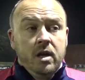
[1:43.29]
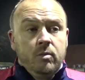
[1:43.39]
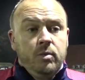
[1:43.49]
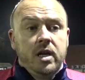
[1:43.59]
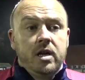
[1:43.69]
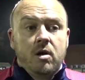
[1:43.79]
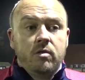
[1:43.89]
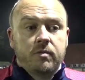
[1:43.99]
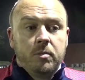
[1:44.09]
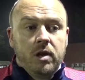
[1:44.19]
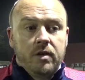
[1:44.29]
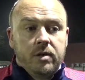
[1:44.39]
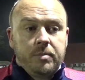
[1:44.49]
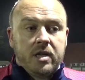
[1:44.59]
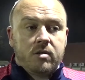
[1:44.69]
We need goals from all over the
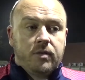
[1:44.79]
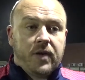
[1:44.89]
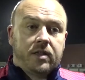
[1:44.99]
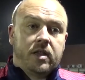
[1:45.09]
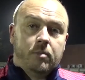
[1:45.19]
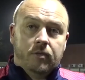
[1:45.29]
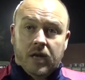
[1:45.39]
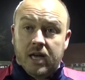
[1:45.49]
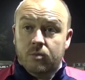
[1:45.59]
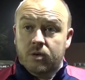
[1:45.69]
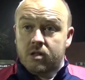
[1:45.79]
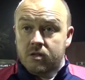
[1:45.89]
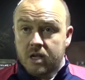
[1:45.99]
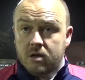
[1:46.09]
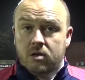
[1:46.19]
pitch. We've had them of late, which
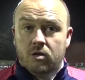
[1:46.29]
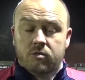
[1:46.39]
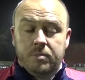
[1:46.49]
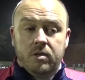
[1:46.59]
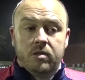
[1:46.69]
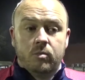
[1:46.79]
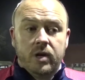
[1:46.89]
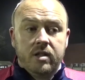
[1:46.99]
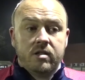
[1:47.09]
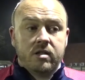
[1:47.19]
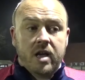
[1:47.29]
has contributed to wins.